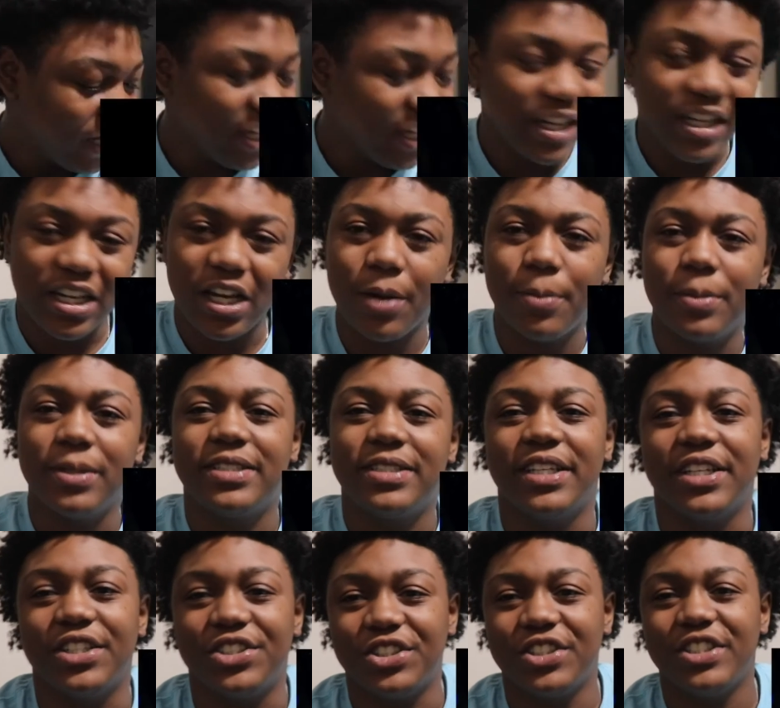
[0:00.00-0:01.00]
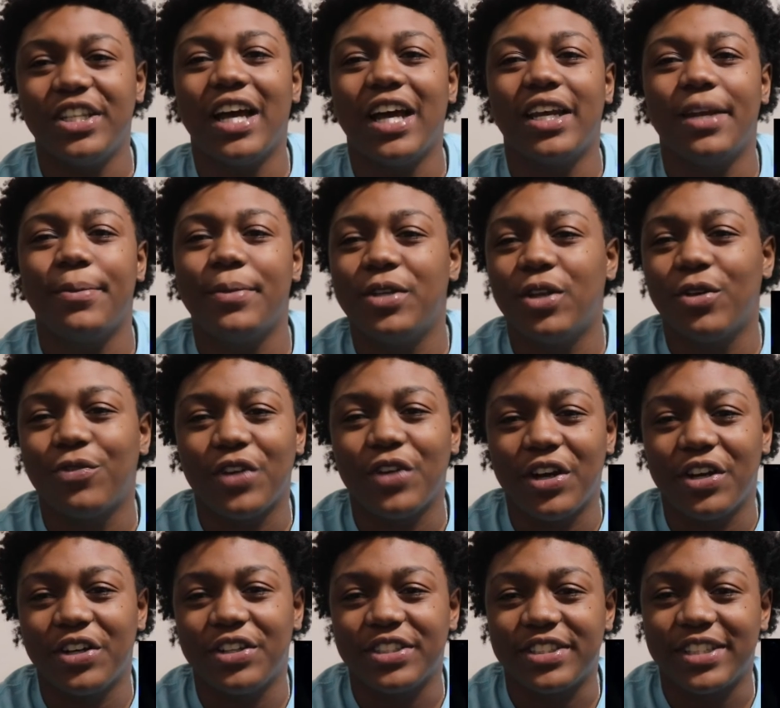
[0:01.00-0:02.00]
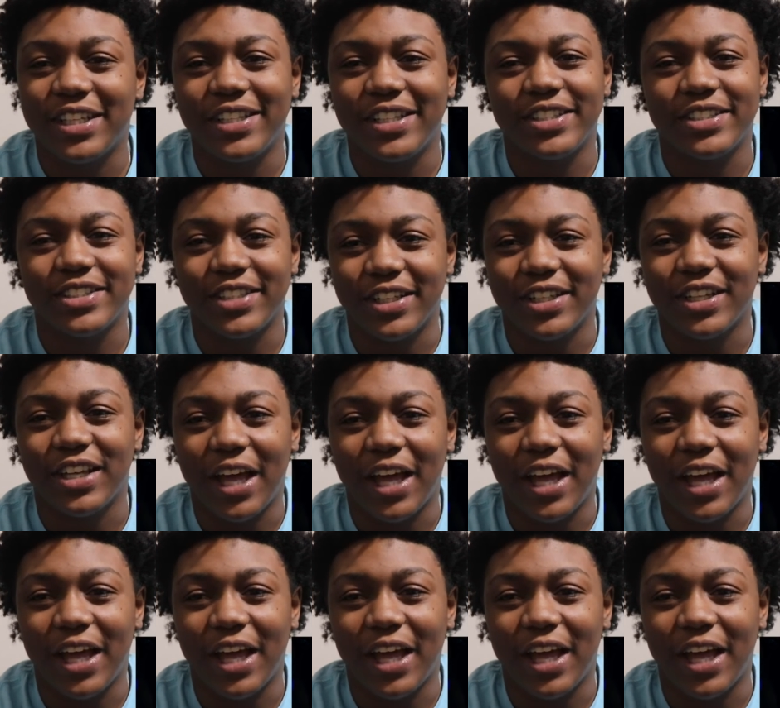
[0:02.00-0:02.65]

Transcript: the comment section, y'all let me know if y'all understand this nigga.